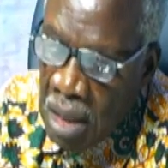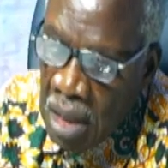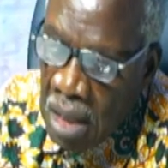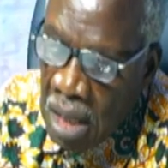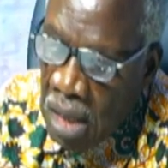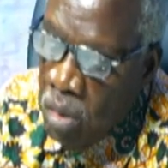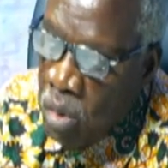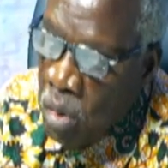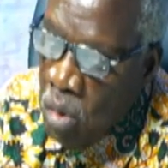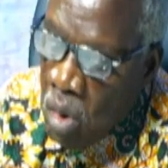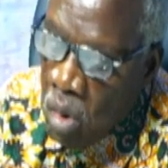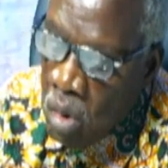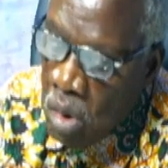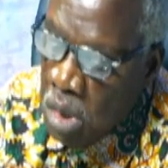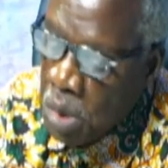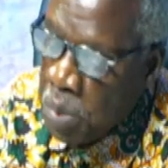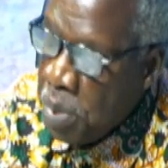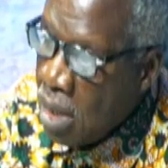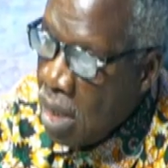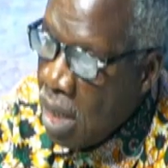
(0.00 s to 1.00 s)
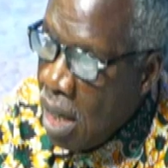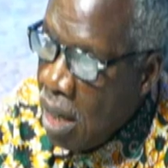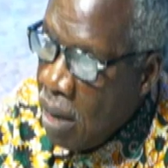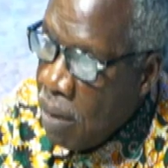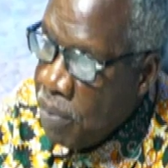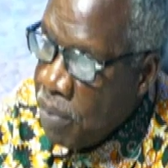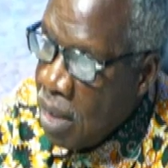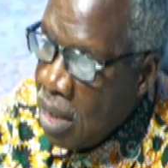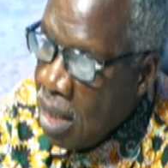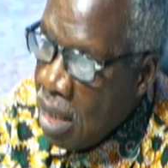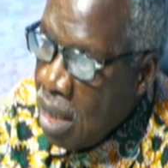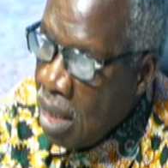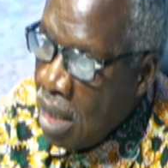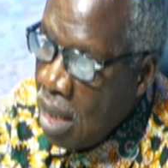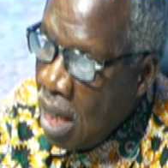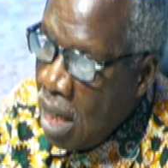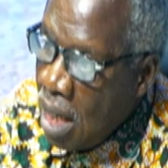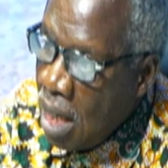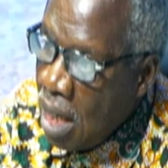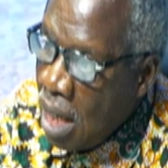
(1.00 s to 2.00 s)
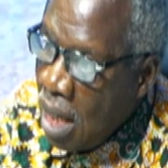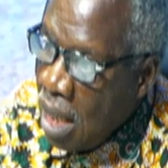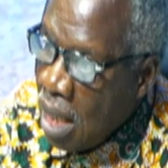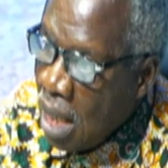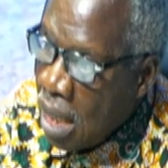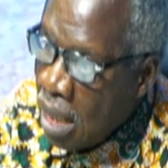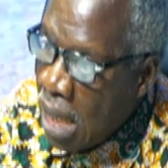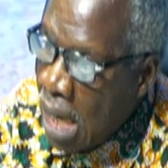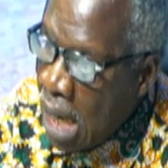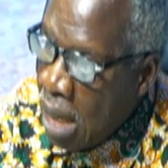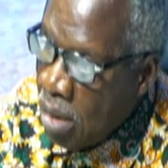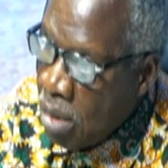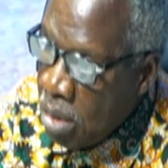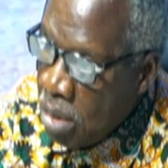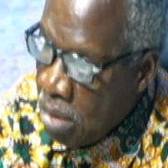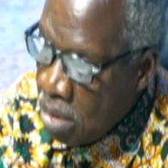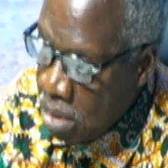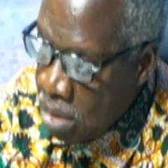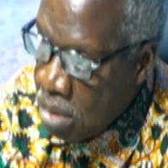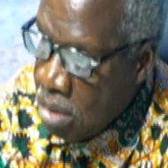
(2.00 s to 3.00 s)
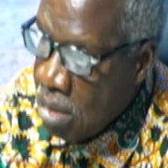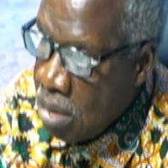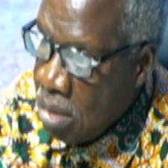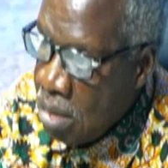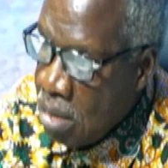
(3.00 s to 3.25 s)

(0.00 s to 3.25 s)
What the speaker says: Ya do call hospital. Na ya diagnosed.